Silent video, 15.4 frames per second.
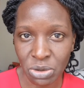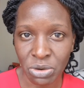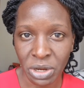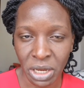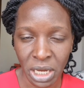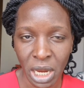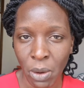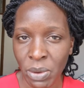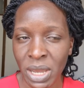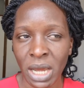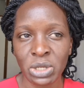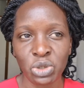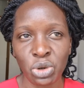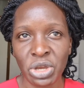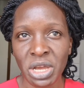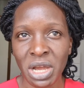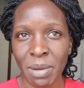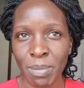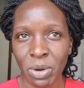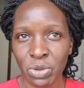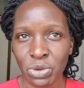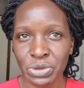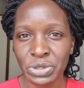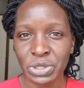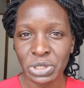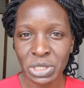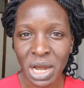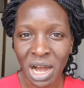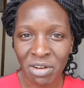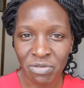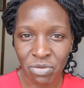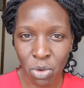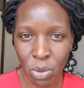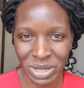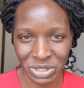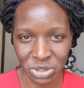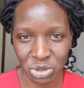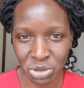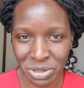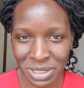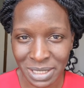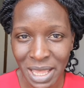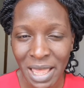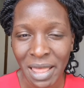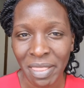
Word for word: So here we are talking about those tough questions